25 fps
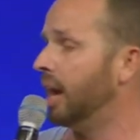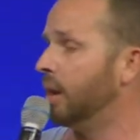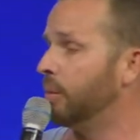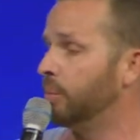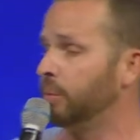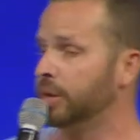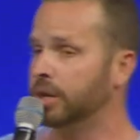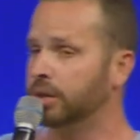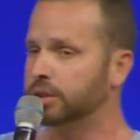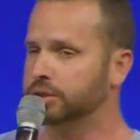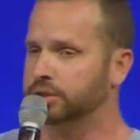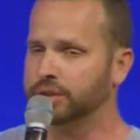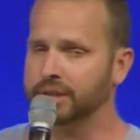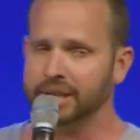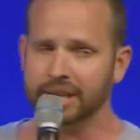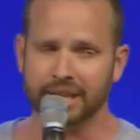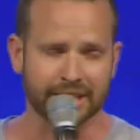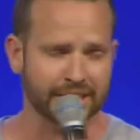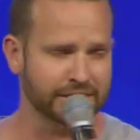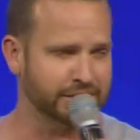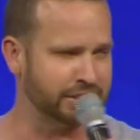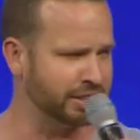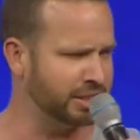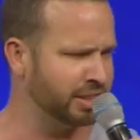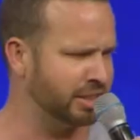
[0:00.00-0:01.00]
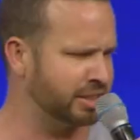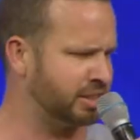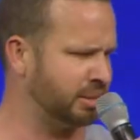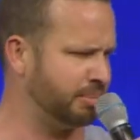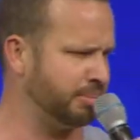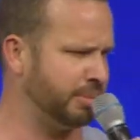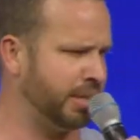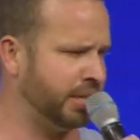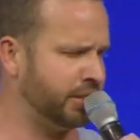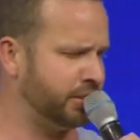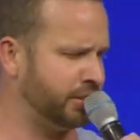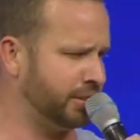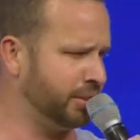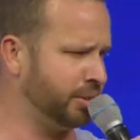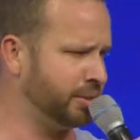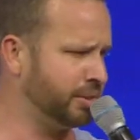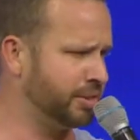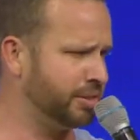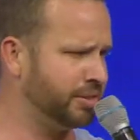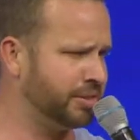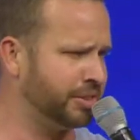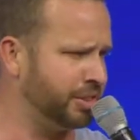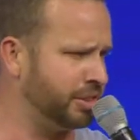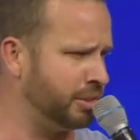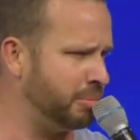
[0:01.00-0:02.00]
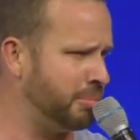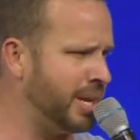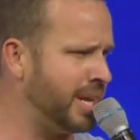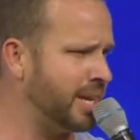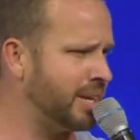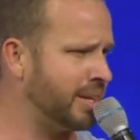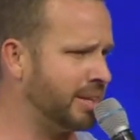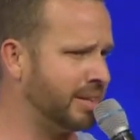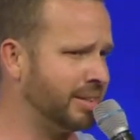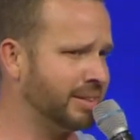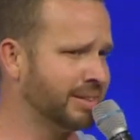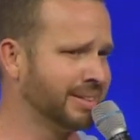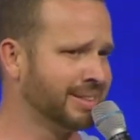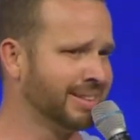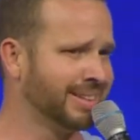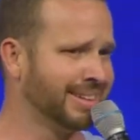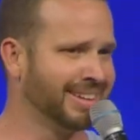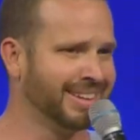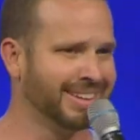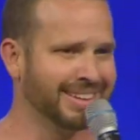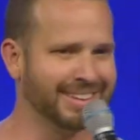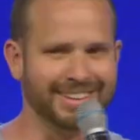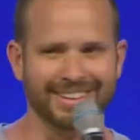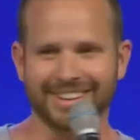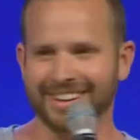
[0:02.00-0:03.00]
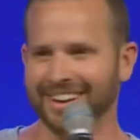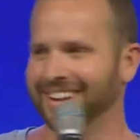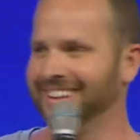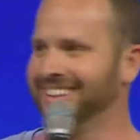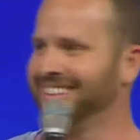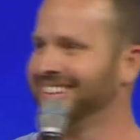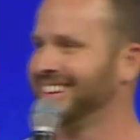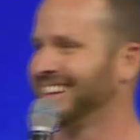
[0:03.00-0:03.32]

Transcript: We don't drink. And she looked at me and she goes, you're in Jamaica, you know?